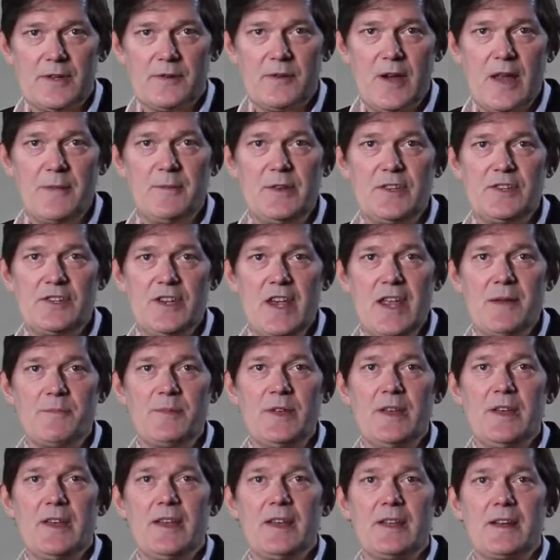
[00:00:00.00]
a Grammy champ
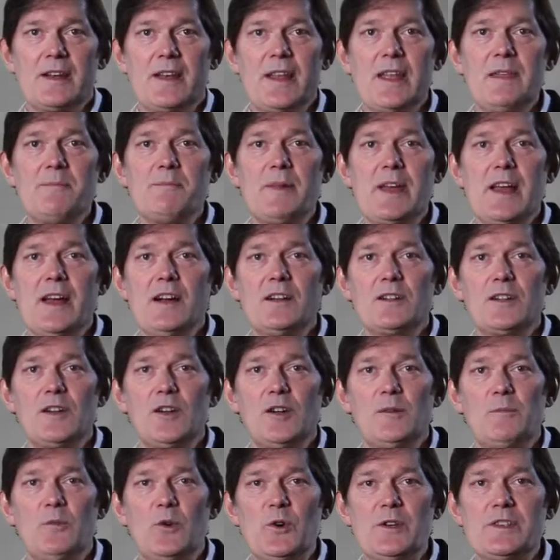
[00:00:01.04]
claimed by
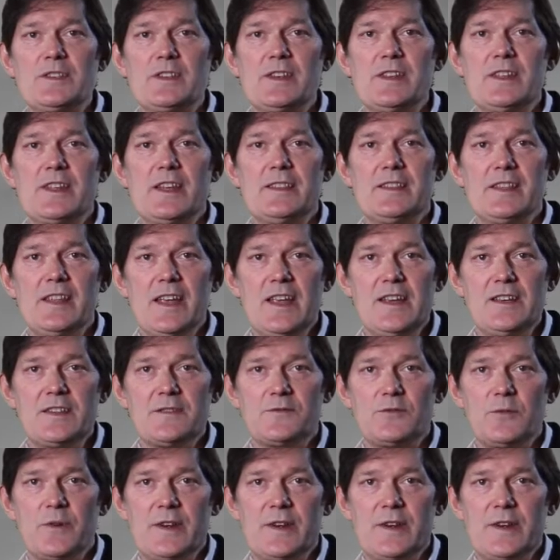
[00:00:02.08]
alcohol poisoning at the age of